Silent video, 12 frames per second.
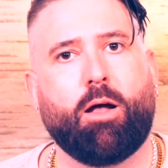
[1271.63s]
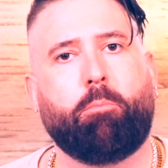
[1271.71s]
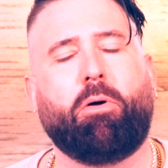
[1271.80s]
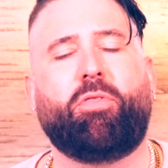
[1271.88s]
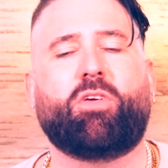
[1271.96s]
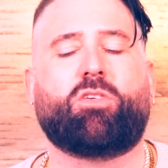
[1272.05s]

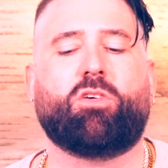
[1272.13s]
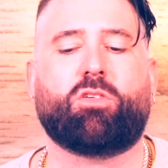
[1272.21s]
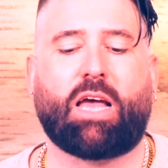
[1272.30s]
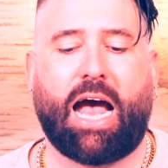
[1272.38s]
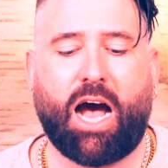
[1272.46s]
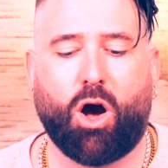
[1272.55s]
But this
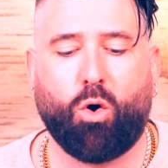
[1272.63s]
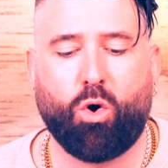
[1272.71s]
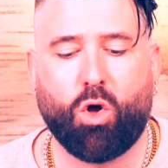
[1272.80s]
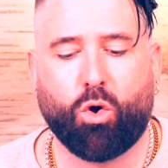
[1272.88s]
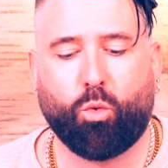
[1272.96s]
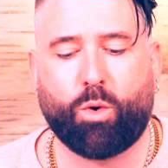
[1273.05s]
is
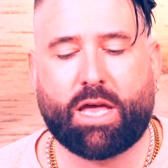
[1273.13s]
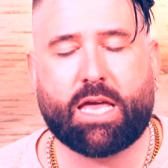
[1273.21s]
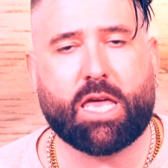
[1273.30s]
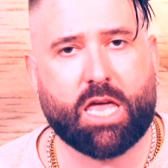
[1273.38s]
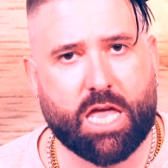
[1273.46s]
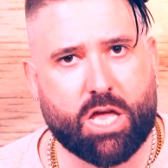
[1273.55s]
how we
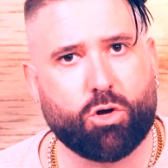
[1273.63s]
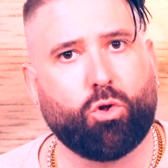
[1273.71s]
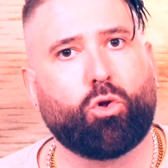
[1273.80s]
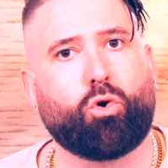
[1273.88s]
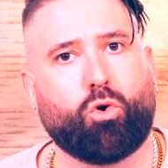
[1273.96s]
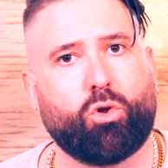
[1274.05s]

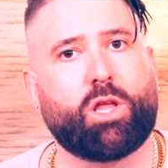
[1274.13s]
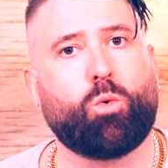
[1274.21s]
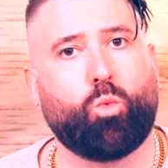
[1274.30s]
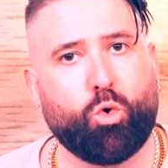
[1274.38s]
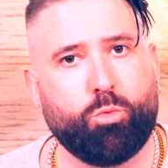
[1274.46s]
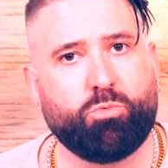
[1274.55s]
heal early
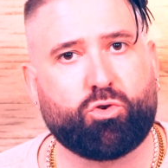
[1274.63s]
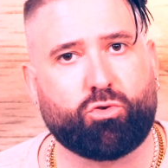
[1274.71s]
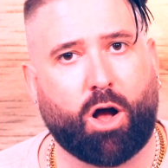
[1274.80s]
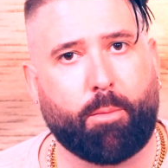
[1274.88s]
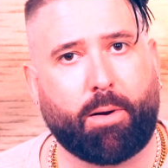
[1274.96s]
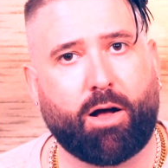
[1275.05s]
womb
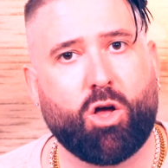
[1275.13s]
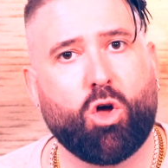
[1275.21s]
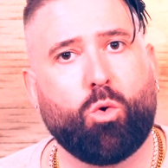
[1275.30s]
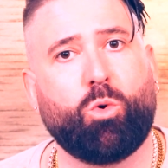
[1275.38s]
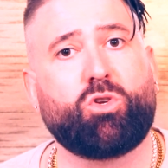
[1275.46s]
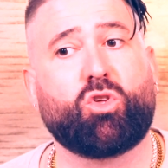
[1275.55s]
trauma,
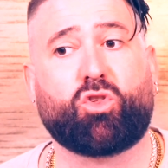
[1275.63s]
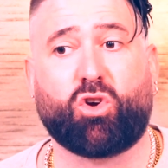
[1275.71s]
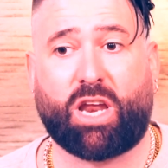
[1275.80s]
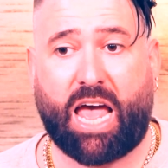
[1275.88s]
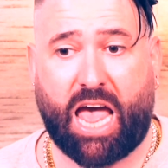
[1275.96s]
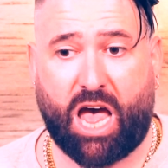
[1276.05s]
which is
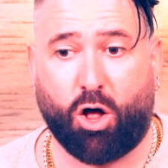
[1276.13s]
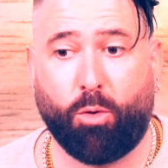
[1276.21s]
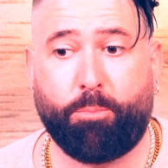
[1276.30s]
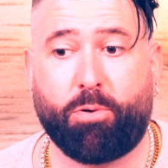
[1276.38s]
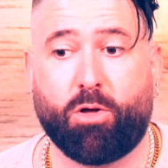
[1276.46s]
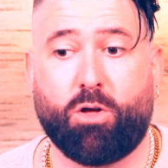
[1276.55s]
going to
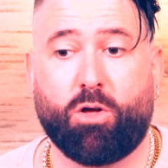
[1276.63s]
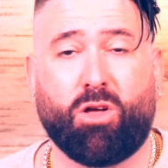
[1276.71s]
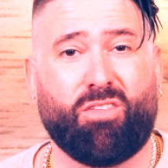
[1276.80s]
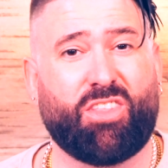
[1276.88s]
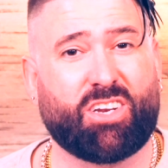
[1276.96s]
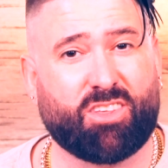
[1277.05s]
help
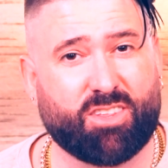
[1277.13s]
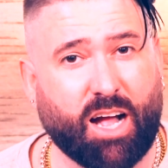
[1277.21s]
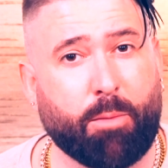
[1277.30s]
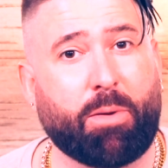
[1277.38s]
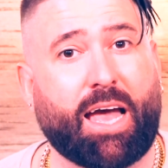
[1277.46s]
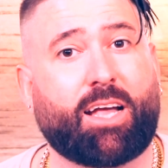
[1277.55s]
the
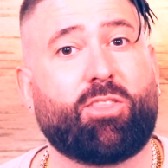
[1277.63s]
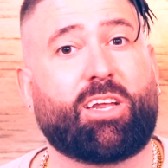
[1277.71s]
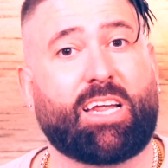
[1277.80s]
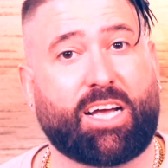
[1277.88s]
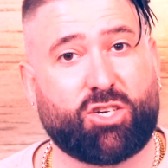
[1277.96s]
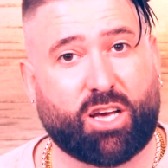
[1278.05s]
stomach, the
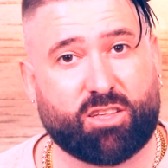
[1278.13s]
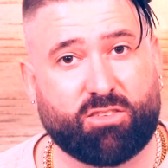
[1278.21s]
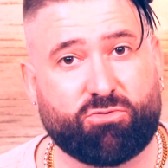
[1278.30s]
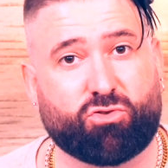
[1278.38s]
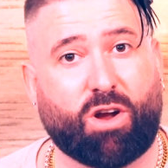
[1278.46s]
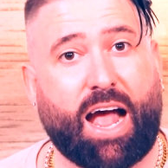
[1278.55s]

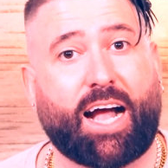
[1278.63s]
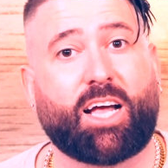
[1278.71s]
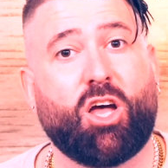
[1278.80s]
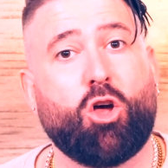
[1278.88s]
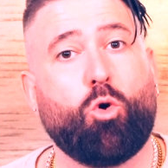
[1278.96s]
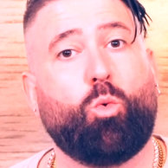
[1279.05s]
digestive tract,
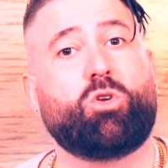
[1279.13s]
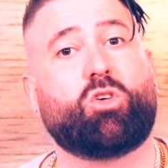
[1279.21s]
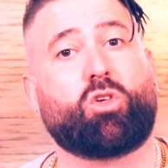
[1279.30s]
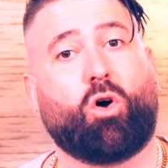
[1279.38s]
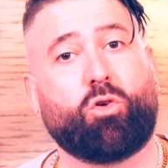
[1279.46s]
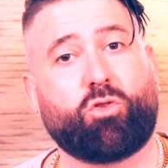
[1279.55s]
which
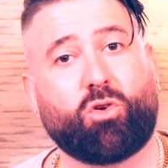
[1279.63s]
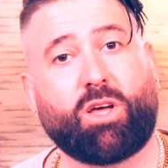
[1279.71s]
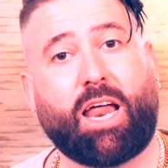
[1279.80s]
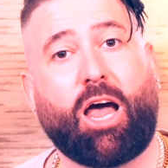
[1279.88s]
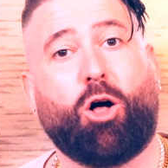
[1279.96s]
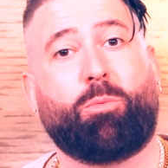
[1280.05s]
is also
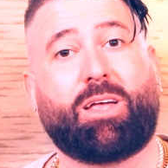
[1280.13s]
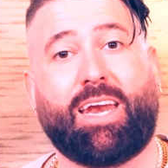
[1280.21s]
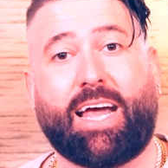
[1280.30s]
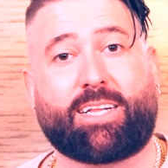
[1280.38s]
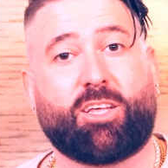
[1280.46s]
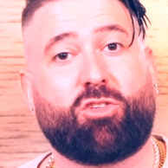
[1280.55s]
going to help
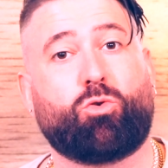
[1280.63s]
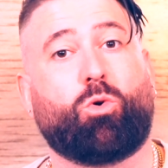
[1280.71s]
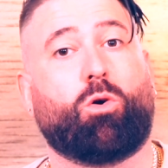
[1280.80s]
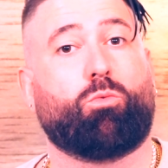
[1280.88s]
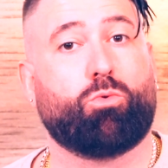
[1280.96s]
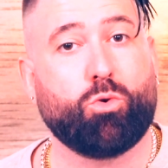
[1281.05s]
connect us to
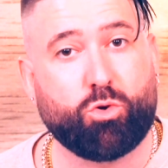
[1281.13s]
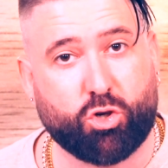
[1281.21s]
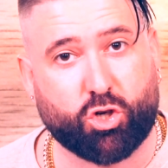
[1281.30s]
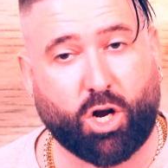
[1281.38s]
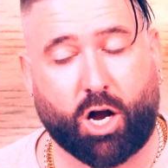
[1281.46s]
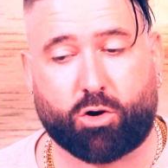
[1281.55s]
our root
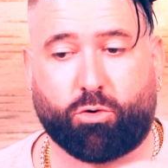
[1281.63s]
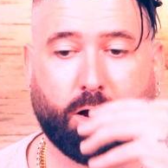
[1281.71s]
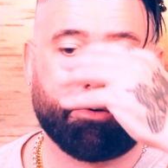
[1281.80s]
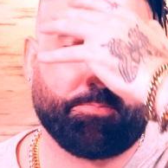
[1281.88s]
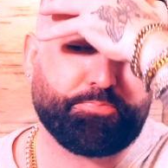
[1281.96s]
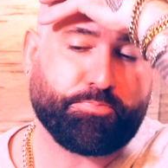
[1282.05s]
chakra,